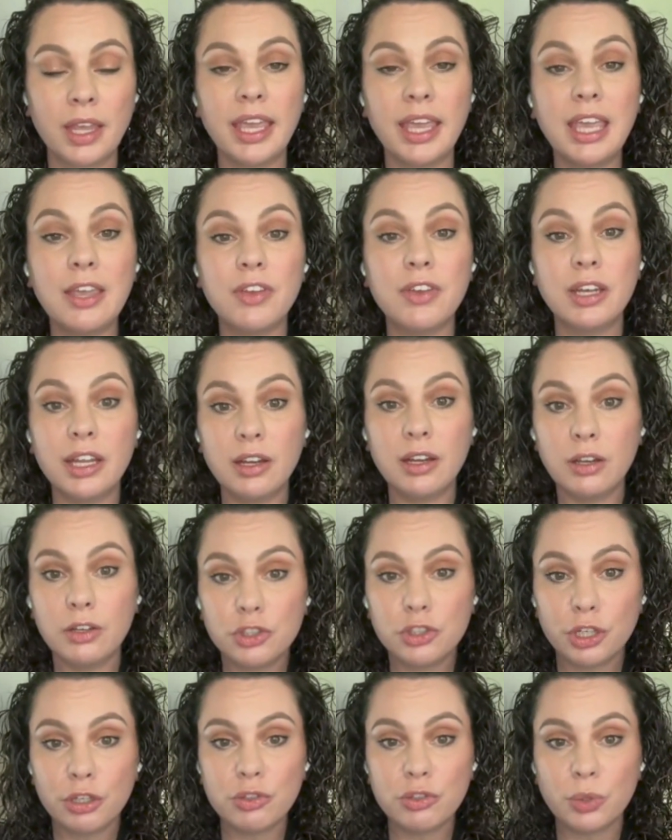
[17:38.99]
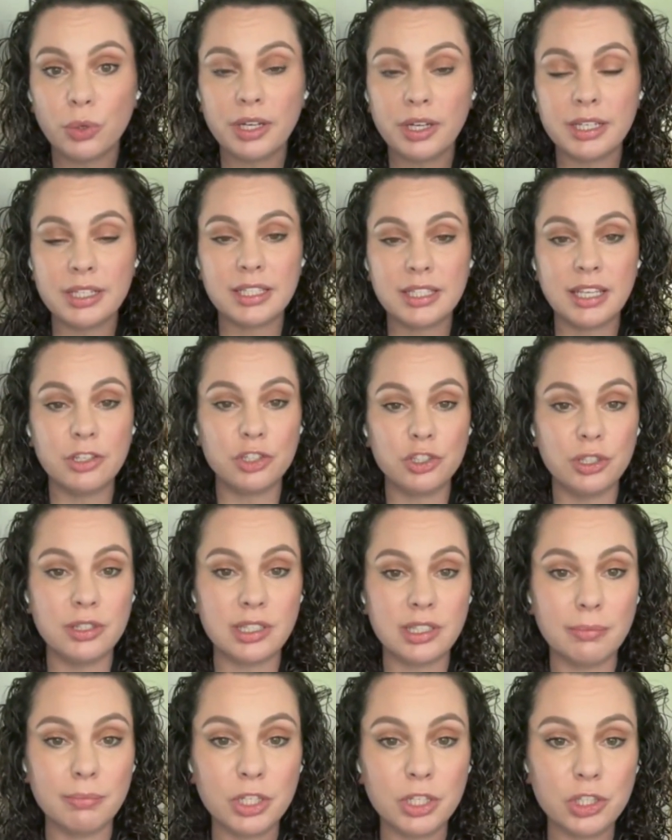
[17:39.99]
Even in church
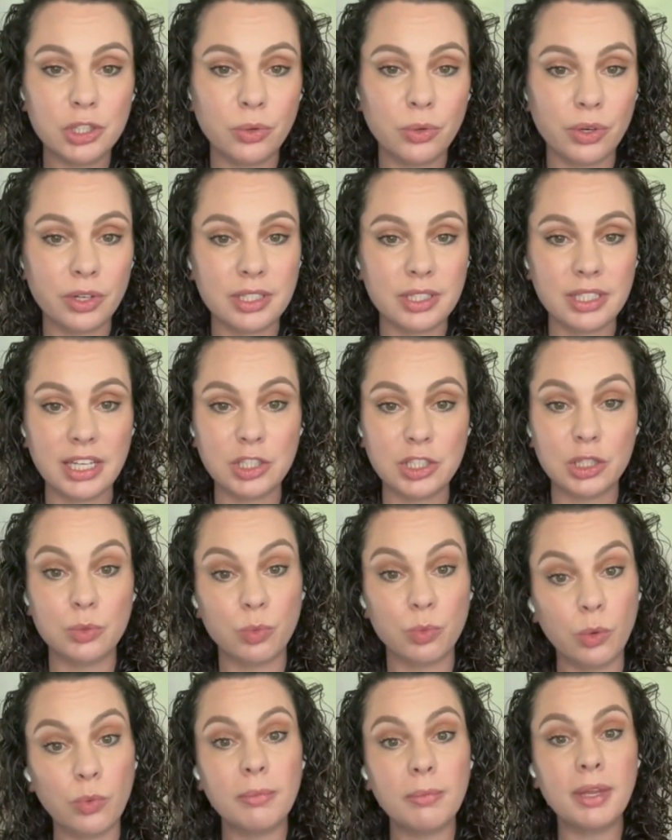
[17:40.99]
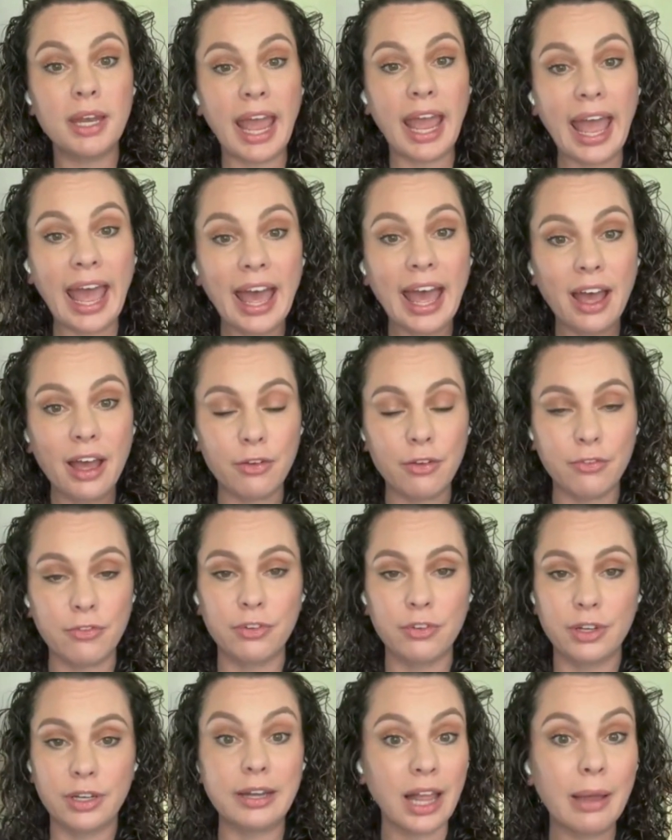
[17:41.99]
organizations and mission organizations where women have
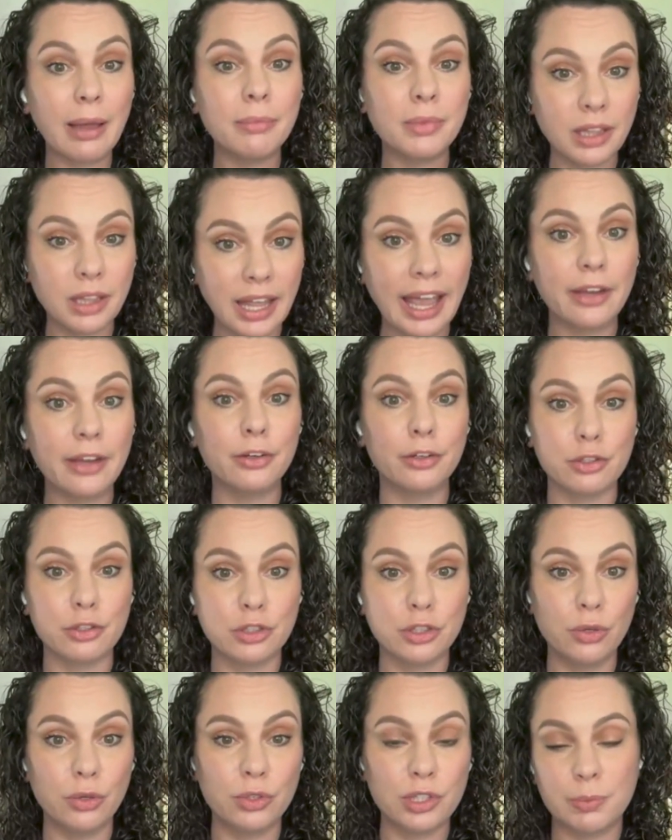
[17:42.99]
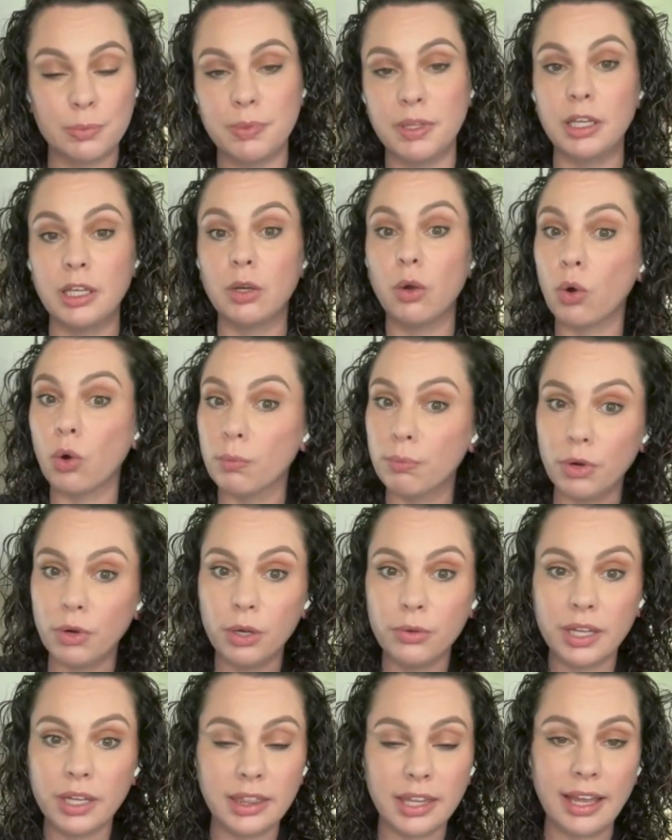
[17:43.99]
climbed the ladder, so to speak, or
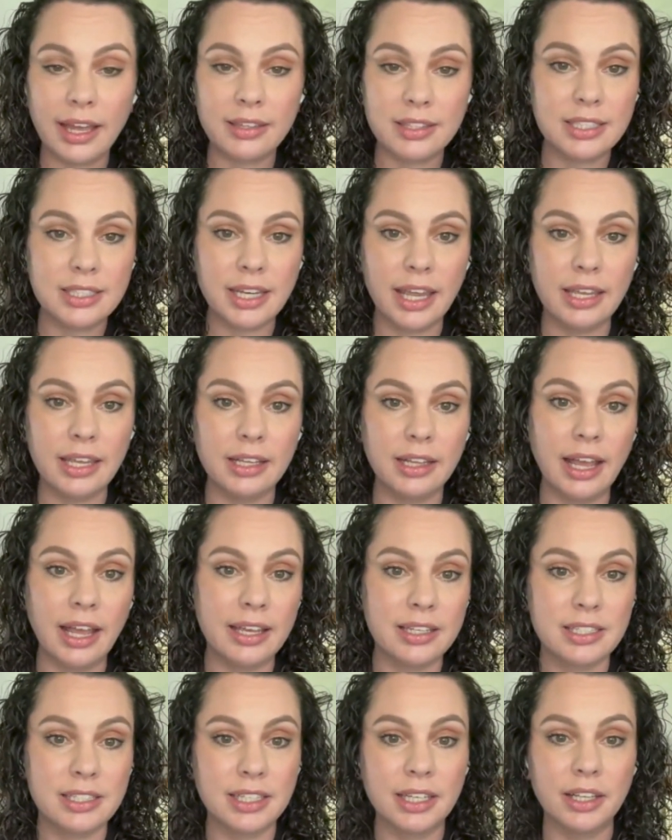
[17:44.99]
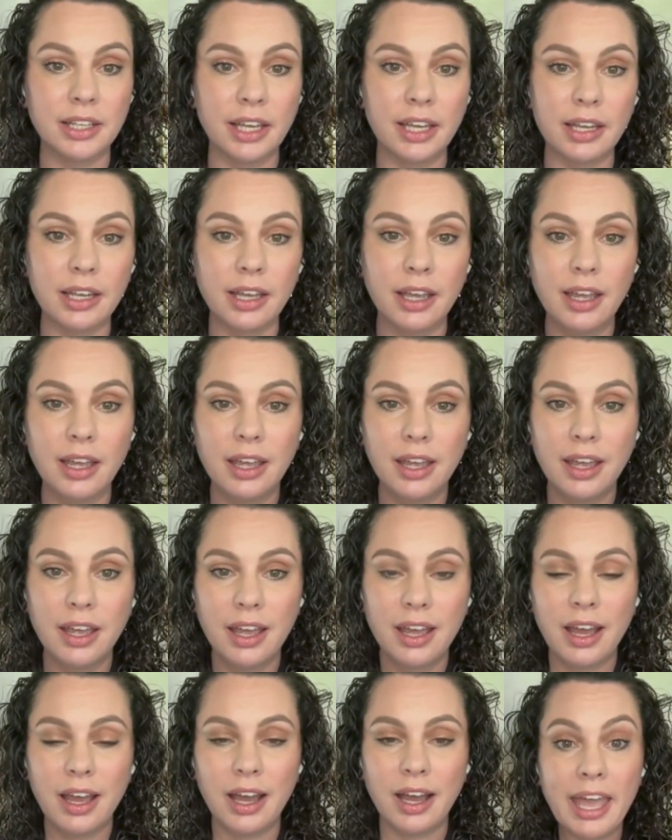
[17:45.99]
broken that stained glass ceiling,
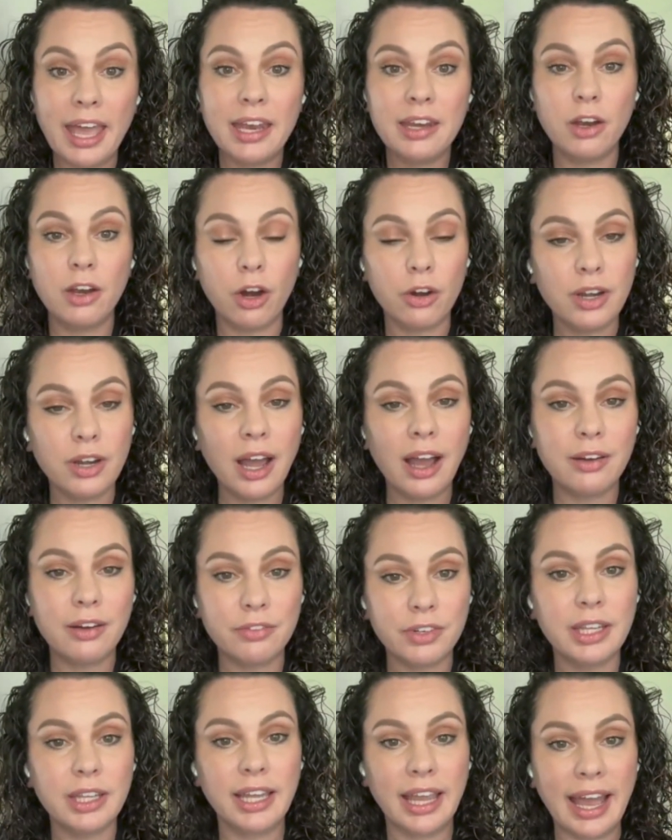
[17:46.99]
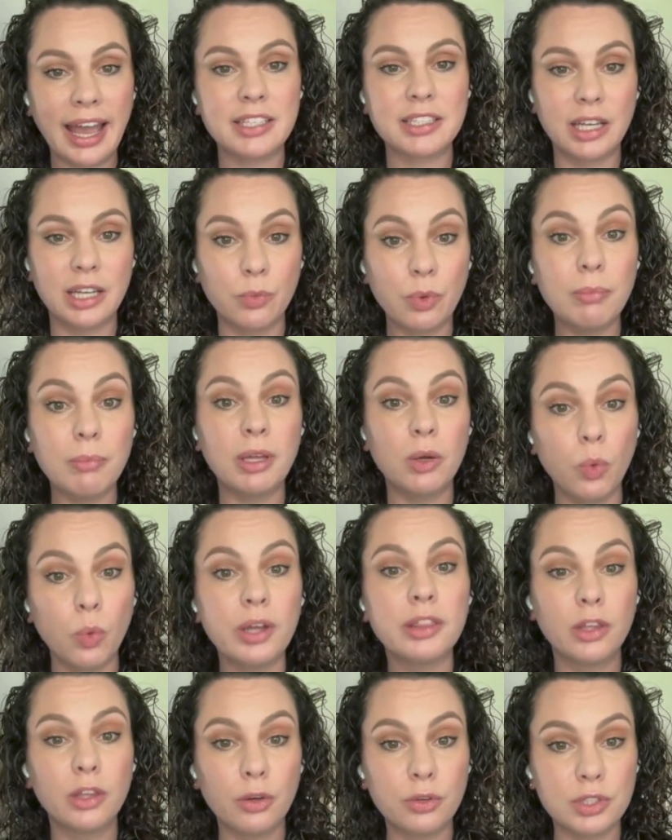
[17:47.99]
men are not really asking women
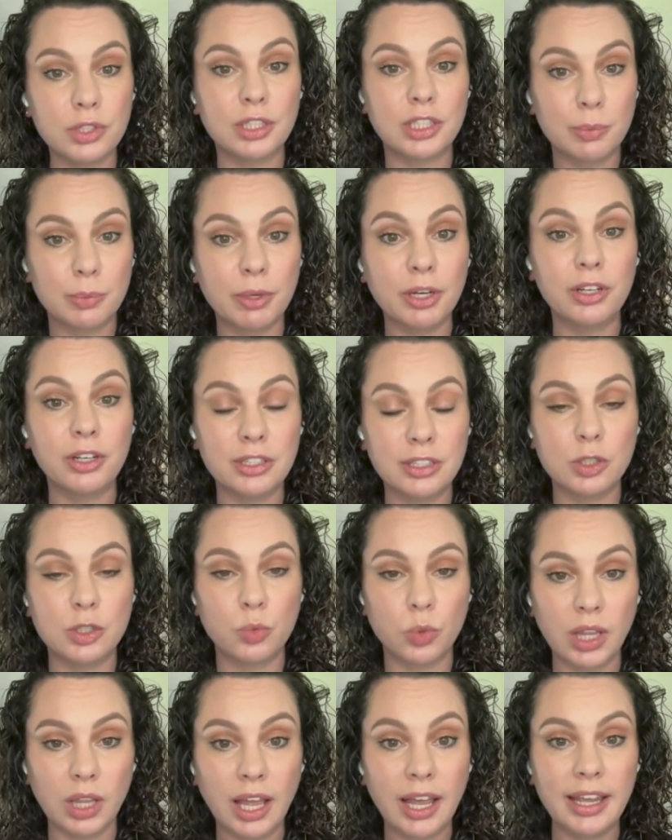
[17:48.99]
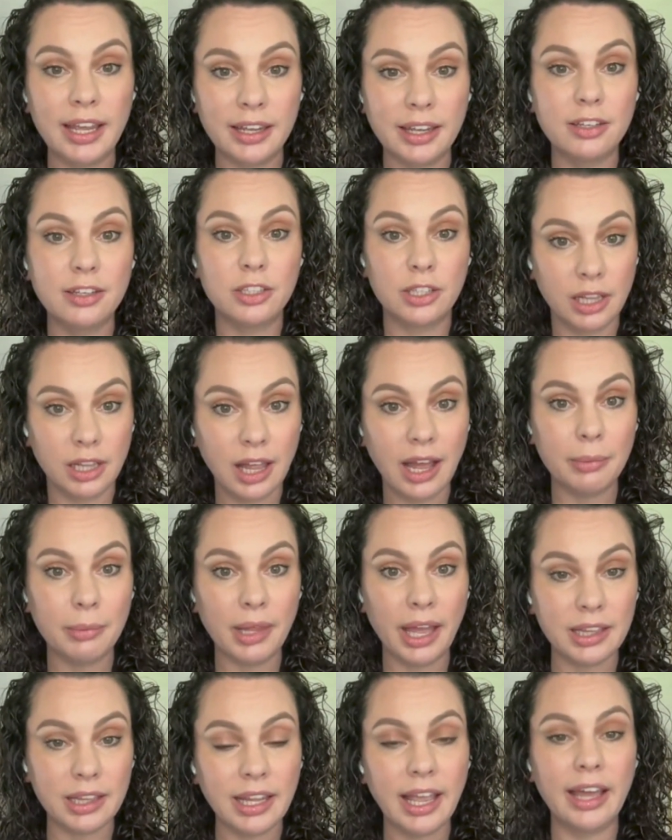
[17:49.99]
what those experiences were like to climb
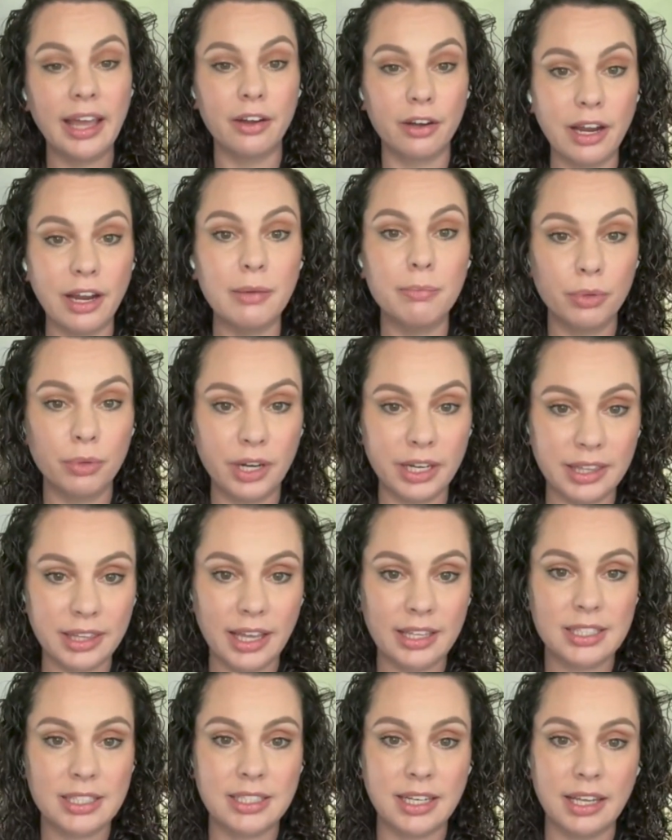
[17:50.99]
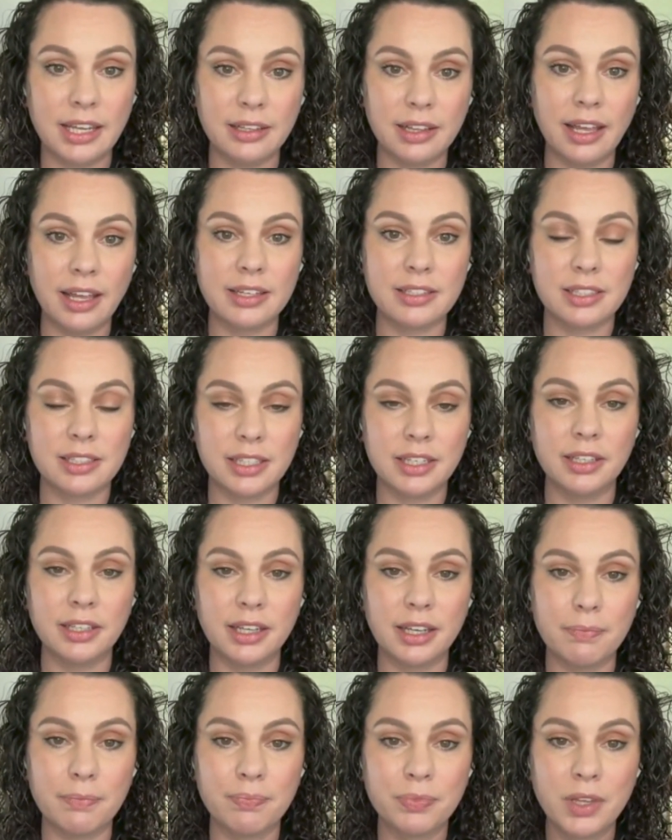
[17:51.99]
that ladder and break that stained glass
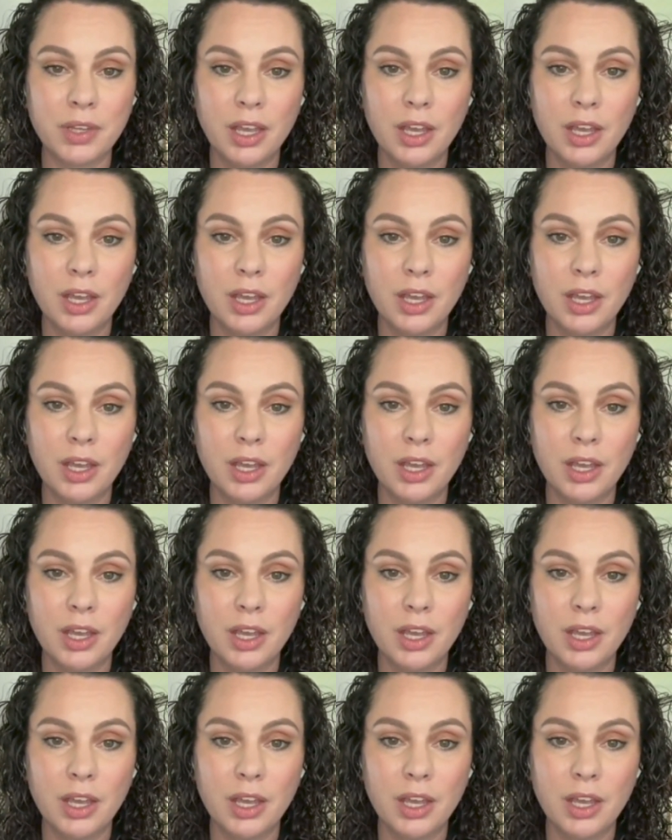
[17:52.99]
ceiling.